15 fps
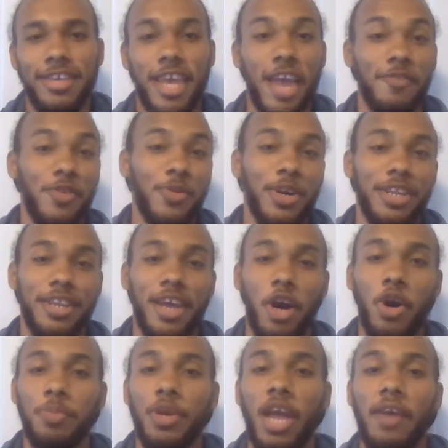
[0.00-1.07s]
Hey everyone, I
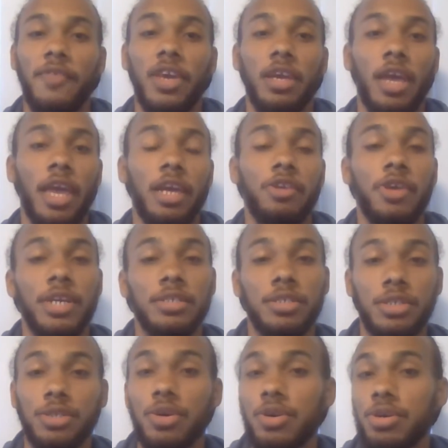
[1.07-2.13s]
hope you're having a great
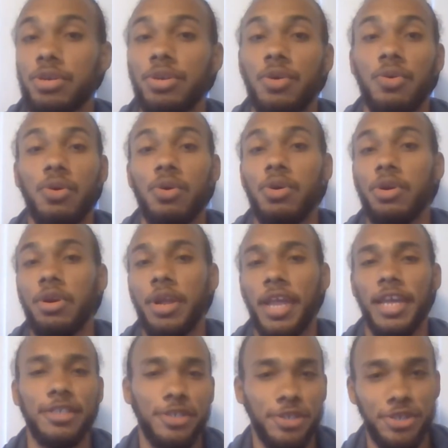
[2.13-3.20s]
start or
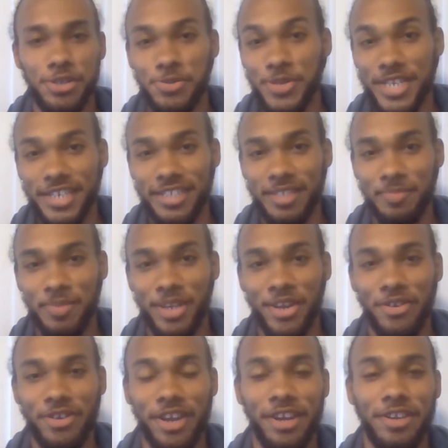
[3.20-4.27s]
end to your week, depending
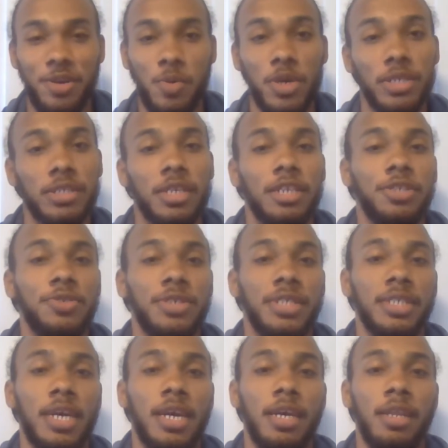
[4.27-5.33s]
on how your work schedule is
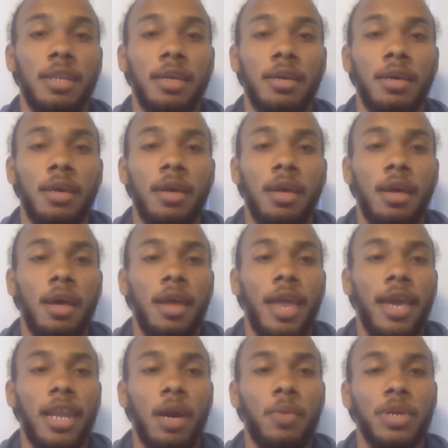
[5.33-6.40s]
set.
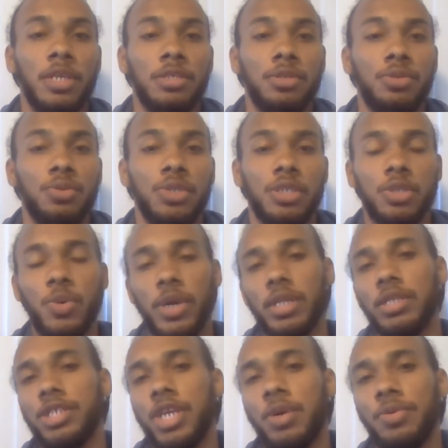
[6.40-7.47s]
And I wanted to just
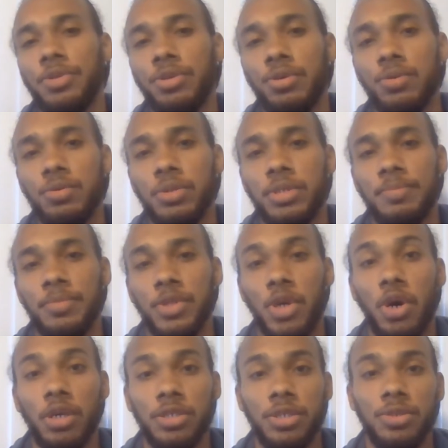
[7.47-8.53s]
quickly share with you some
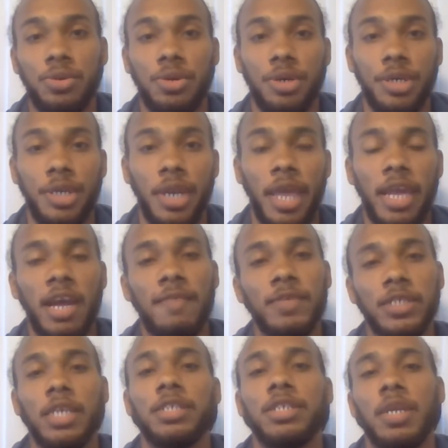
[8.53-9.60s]
thoughts on a
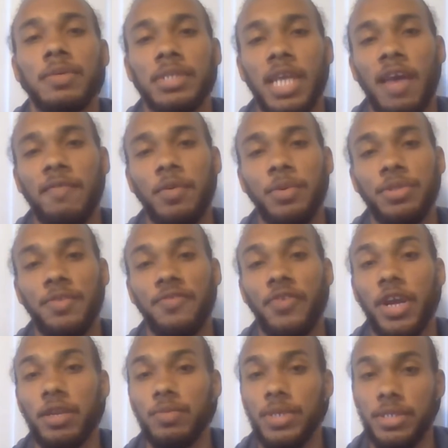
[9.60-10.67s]
conversation I was having with a
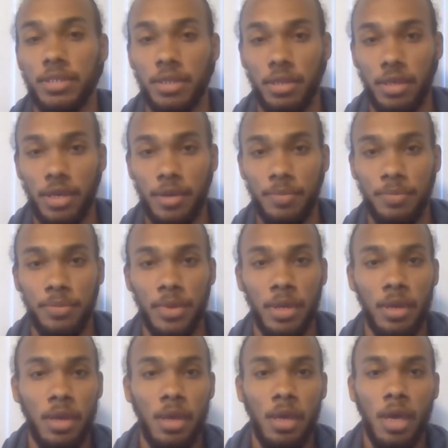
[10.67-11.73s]
friend recently.
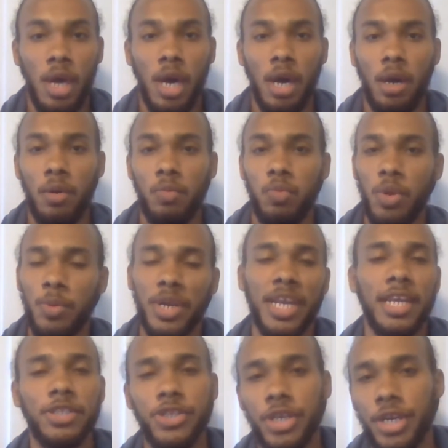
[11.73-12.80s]
We were
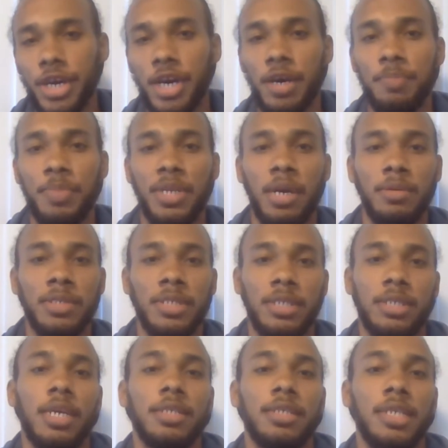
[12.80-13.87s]
catching up, and I was
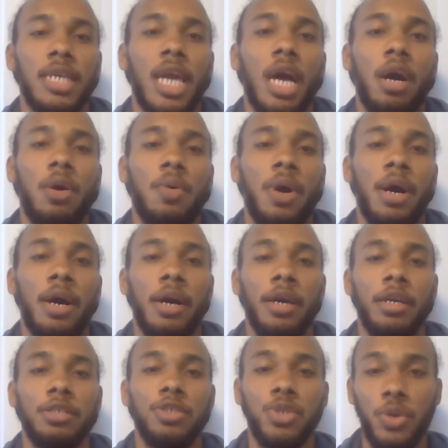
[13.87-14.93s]
discussing how
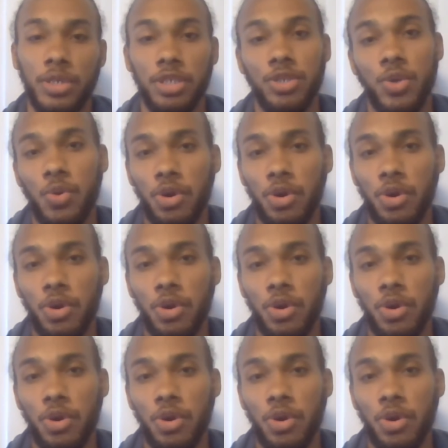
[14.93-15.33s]
I joined a new